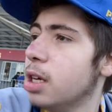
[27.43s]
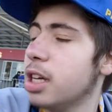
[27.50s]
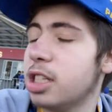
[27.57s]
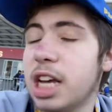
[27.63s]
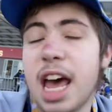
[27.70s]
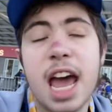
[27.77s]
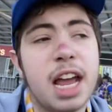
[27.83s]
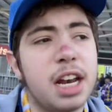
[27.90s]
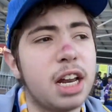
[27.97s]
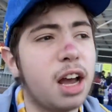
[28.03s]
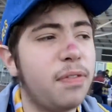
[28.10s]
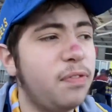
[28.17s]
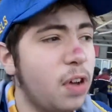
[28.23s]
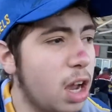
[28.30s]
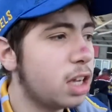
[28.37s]
to end a
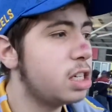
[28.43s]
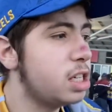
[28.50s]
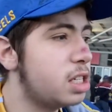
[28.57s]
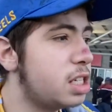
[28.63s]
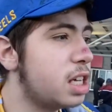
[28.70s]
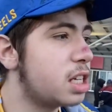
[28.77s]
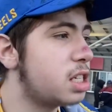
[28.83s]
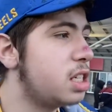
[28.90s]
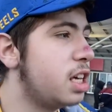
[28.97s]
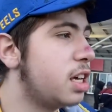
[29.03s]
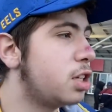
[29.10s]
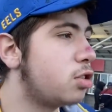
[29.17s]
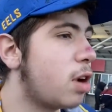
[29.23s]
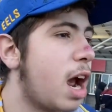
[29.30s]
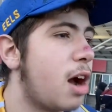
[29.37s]
36 year
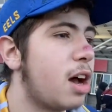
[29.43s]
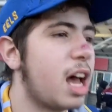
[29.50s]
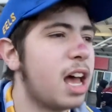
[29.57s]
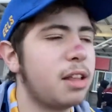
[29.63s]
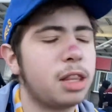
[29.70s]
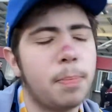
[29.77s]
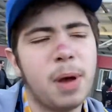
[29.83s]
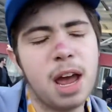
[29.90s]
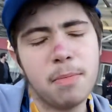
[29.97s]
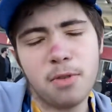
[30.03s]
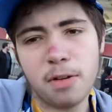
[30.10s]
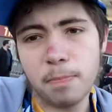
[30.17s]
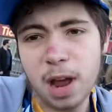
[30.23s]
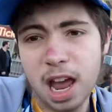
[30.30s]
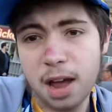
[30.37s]
drought and the
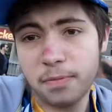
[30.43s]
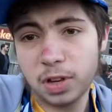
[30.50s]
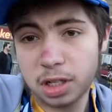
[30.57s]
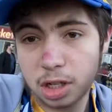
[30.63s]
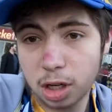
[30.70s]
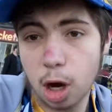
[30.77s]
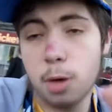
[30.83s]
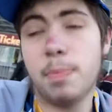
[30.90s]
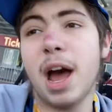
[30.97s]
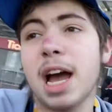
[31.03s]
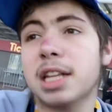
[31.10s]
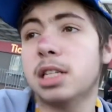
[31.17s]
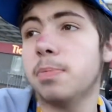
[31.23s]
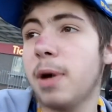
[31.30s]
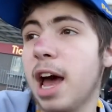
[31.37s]
Penrith Panthers to go
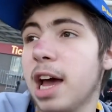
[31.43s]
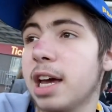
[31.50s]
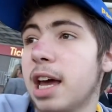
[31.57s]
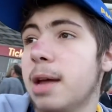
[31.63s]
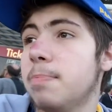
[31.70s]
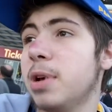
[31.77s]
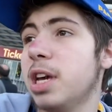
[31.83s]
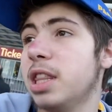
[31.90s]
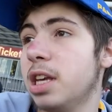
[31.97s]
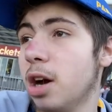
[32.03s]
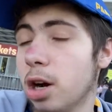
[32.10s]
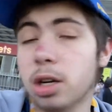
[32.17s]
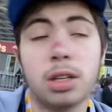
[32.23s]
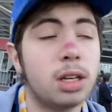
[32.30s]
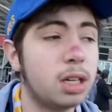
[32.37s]
back to back and be the
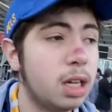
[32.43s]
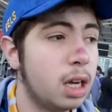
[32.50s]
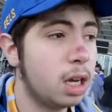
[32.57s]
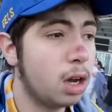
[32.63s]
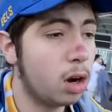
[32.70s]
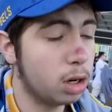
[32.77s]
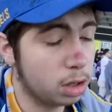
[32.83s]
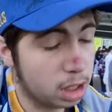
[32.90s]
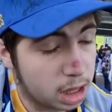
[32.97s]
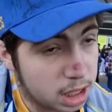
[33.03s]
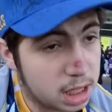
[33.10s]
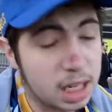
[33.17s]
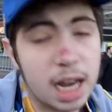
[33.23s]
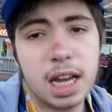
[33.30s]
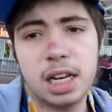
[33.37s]
only, only the
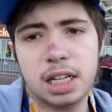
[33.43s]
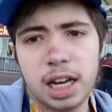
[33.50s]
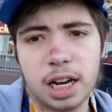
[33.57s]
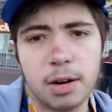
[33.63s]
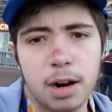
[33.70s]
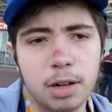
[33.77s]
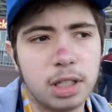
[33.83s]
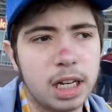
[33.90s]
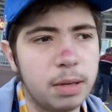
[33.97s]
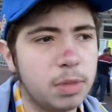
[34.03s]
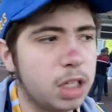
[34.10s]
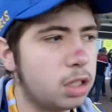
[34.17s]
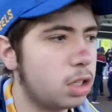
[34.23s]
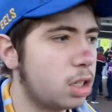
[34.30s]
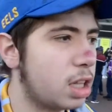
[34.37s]
second NRL team to
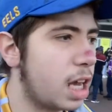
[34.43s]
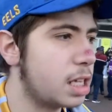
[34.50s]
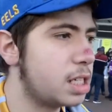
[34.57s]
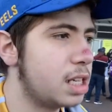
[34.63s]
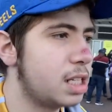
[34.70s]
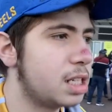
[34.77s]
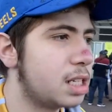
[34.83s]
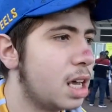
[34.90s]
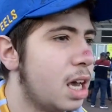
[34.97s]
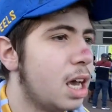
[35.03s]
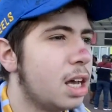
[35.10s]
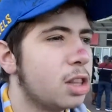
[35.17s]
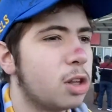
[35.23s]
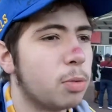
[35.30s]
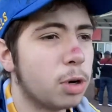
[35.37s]
do that since
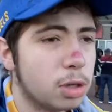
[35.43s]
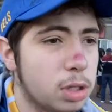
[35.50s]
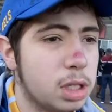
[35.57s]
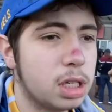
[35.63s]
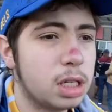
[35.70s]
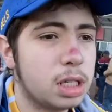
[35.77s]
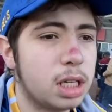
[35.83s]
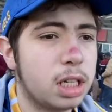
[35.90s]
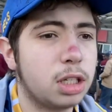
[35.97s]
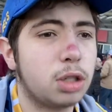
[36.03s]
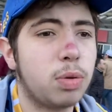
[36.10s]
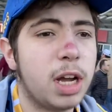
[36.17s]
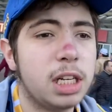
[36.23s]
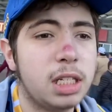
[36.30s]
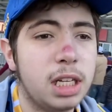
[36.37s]
the Roosters in
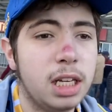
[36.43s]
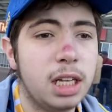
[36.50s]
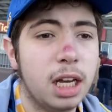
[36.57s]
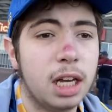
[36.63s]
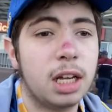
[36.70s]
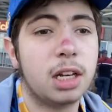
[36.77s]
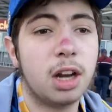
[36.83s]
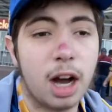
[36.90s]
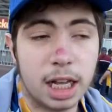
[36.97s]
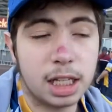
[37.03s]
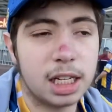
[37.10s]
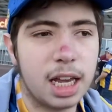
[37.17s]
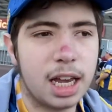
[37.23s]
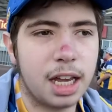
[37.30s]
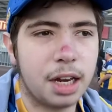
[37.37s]

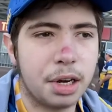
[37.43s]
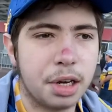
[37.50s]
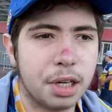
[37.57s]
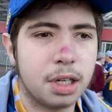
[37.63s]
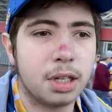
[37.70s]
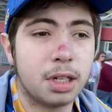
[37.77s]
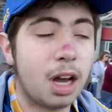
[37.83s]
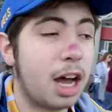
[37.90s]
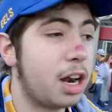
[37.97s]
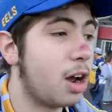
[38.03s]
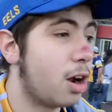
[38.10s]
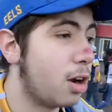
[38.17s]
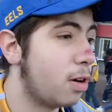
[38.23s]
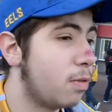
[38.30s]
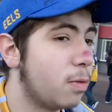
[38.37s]
2019. I
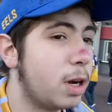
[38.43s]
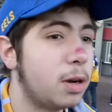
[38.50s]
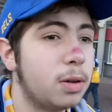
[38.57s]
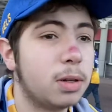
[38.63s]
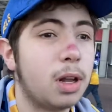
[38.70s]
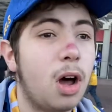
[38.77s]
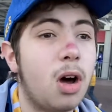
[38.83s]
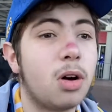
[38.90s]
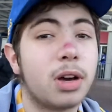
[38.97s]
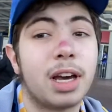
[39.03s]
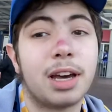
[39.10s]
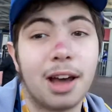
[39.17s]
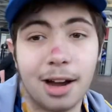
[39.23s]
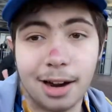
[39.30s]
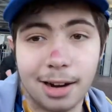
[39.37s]
know, real long
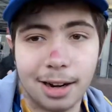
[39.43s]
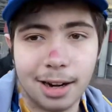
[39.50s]
ago.